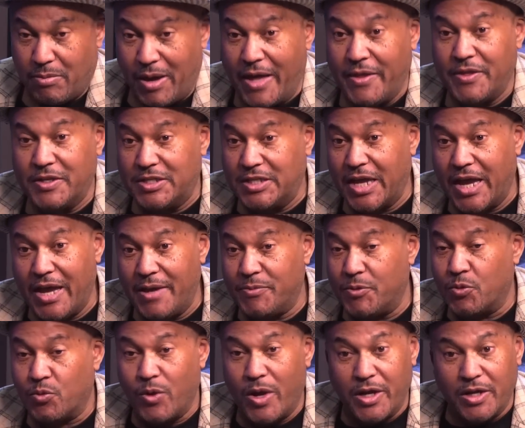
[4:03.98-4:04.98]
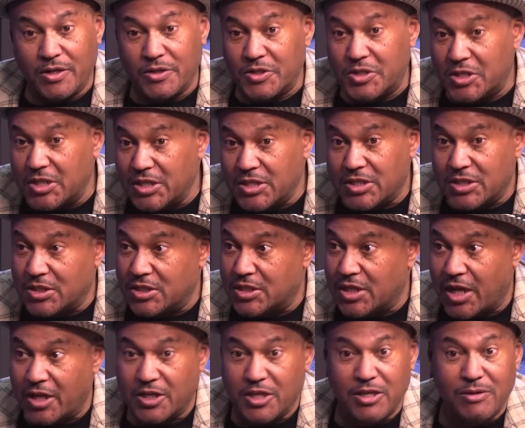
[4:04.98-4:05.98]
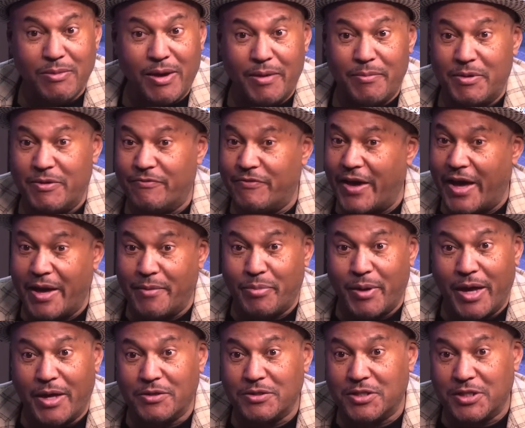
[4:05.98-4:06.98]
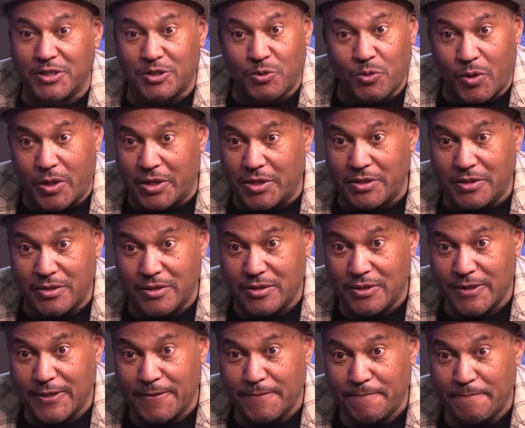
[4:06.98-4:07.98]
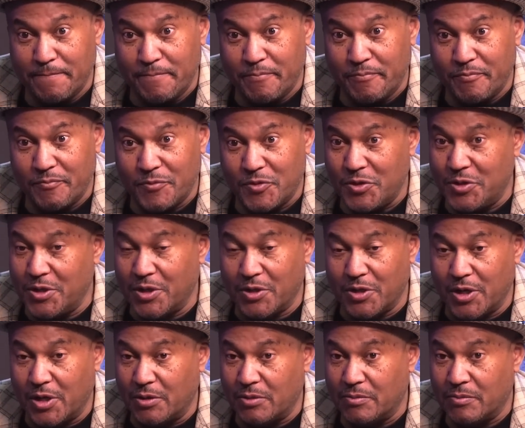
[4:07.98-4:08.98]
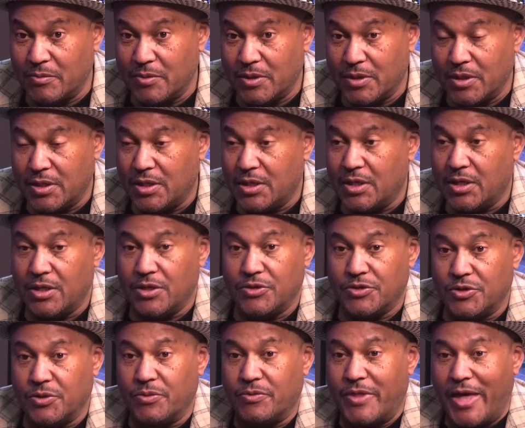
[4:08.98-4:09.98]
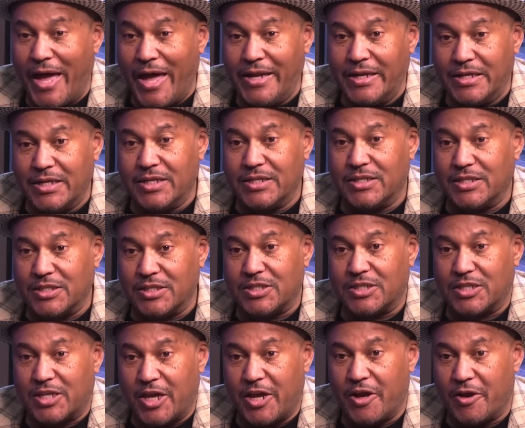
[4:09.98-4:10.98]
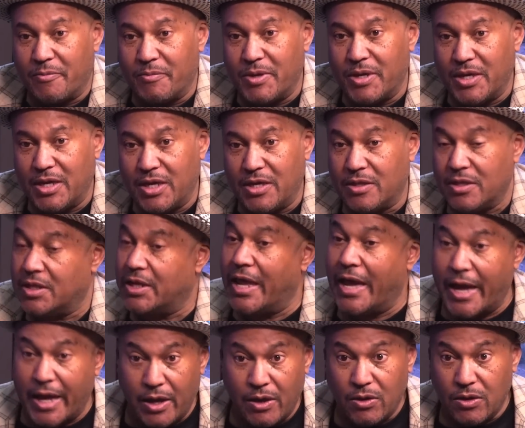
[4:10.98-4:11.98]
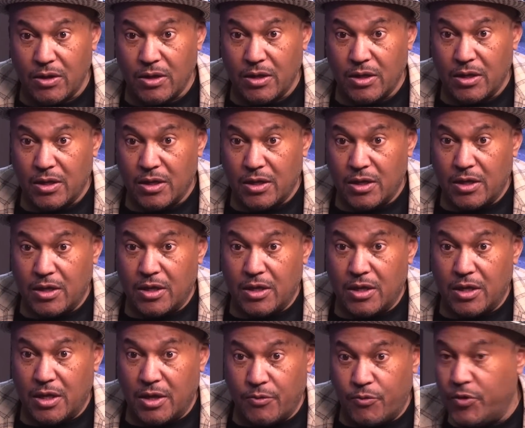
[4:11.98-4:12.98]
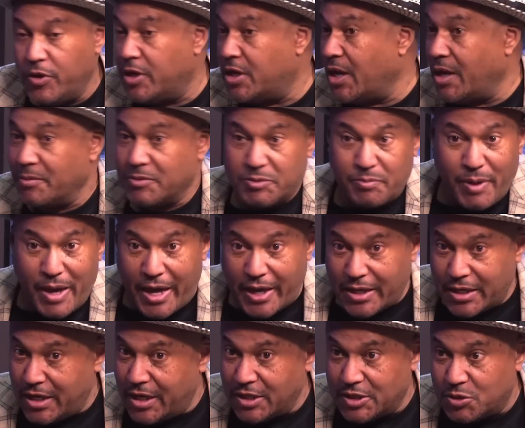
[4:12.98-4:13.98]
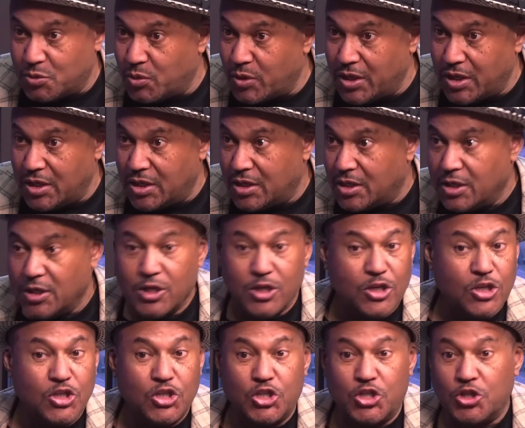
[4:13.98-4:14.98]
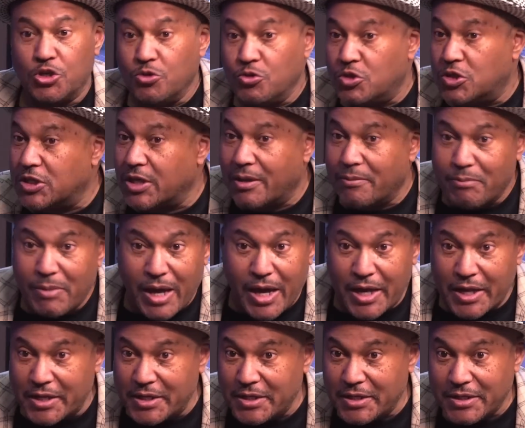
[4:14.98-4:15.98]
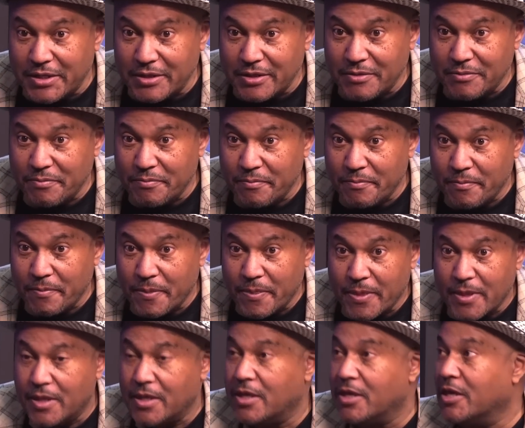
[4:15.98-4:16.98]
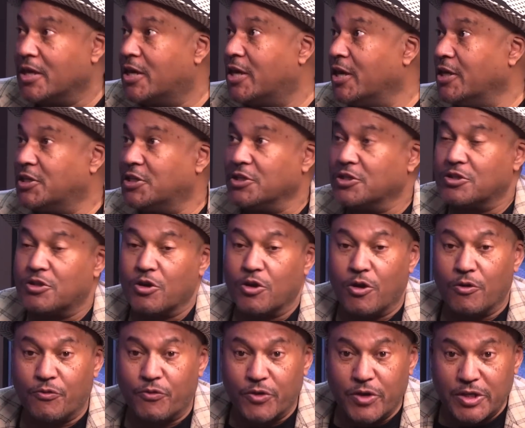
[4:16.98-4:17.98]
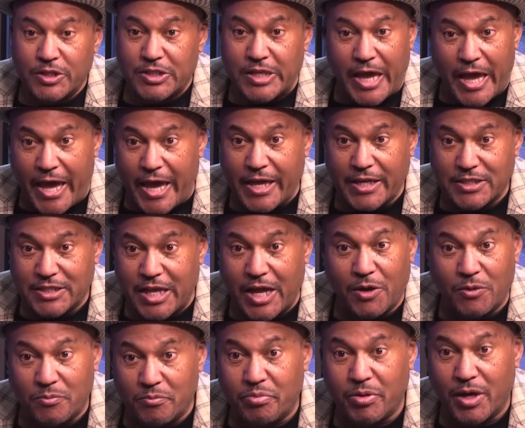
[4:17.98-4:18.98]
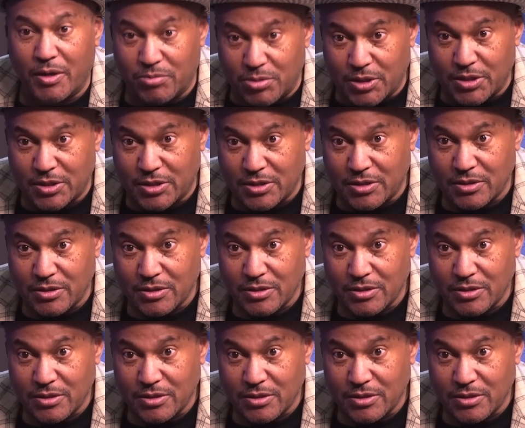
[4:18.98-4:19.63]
By the time the regular season starts, he might be 5 pounds underweight. You don't know. So that doesn't scare me either. Now, if he comes back next week and shoots somebody, kicks his girlfriend's ass out in public,